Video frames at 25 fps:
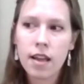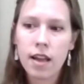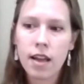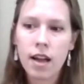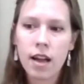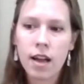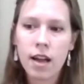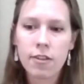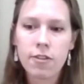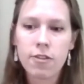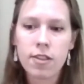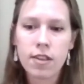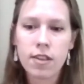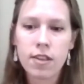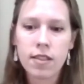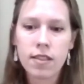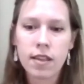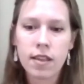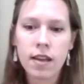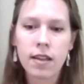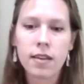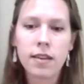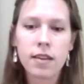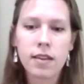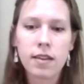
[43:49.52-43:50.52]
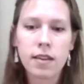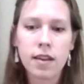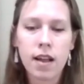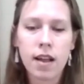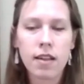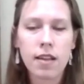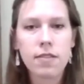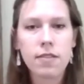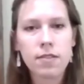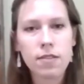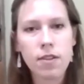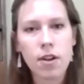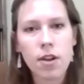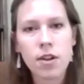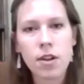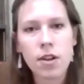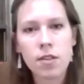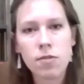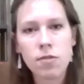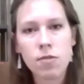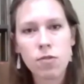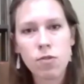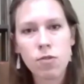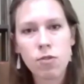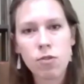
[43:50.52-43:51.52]
actually that has started
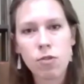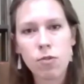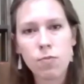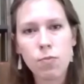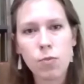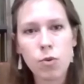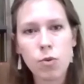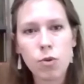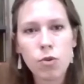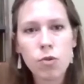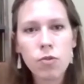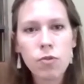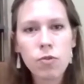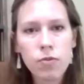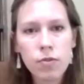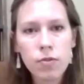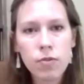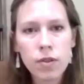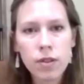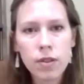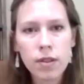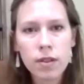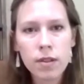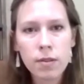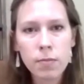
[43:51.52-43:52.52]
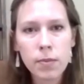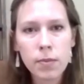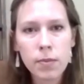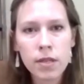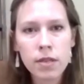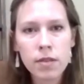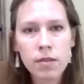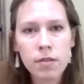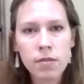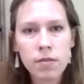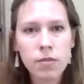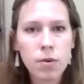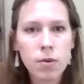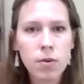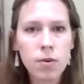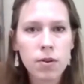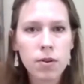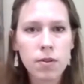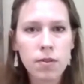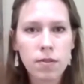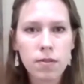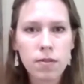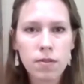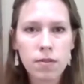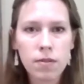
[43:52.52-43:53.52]
to move a little bit. Of
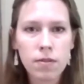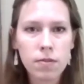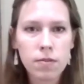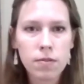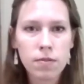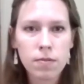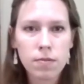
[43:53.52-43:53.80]
course,